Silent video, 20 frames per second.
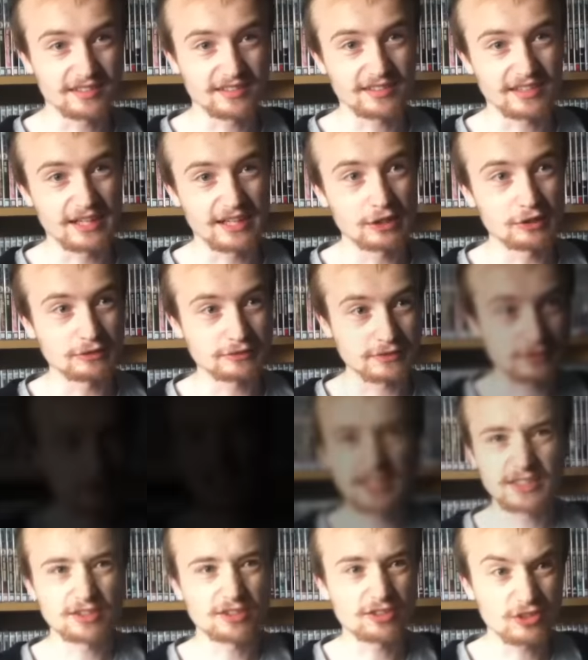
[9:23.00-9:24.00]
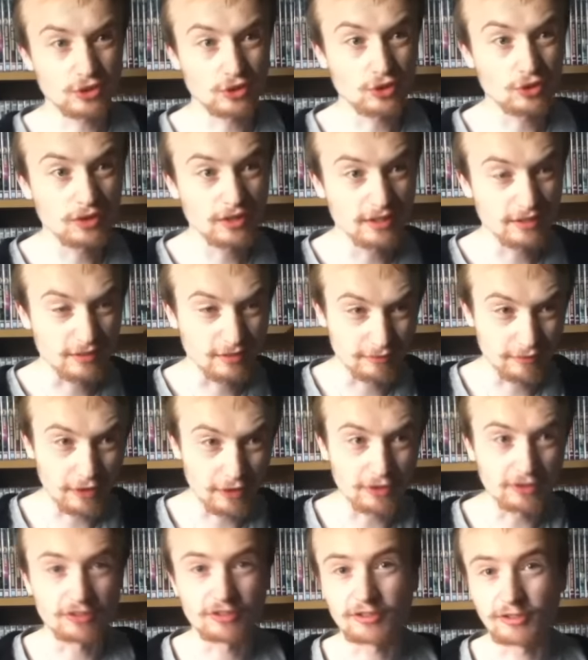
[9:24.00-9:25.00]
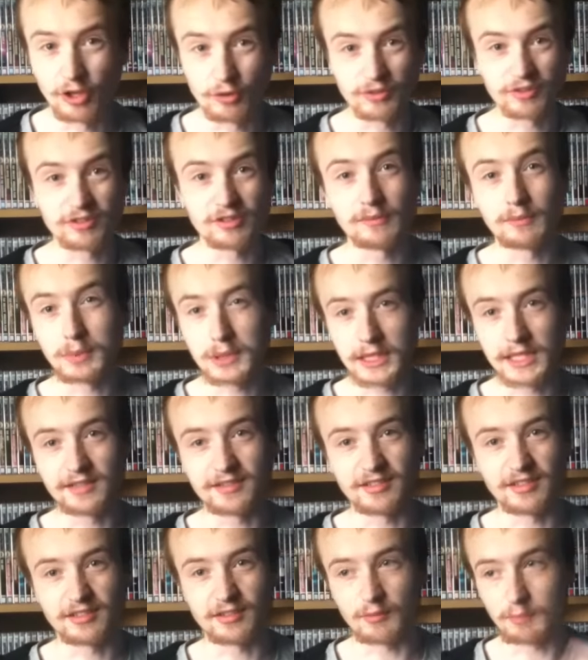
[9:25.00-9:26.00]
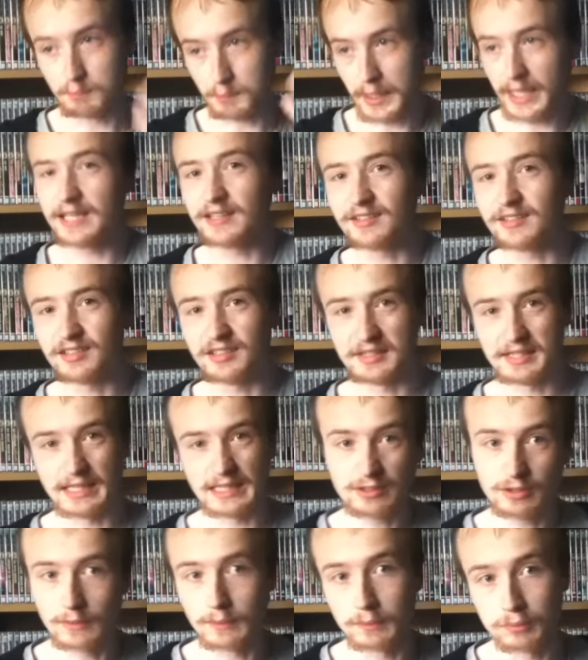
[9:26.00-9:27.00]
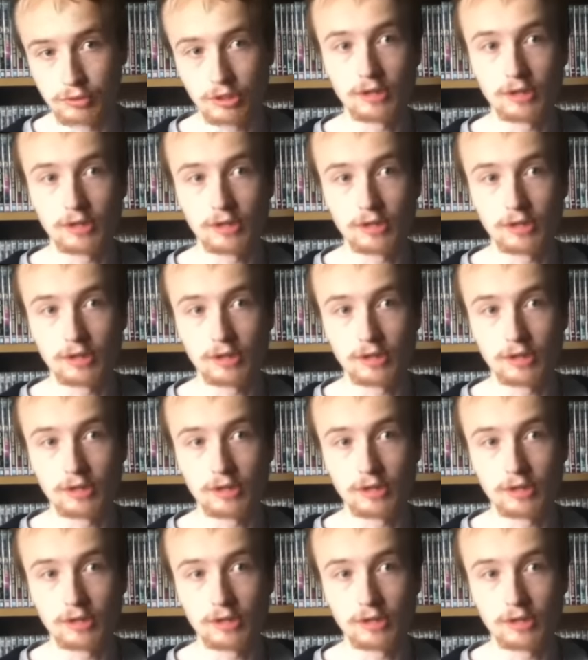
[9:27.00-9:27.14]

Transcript: itself, again, the story's very slow in some places and pacing is a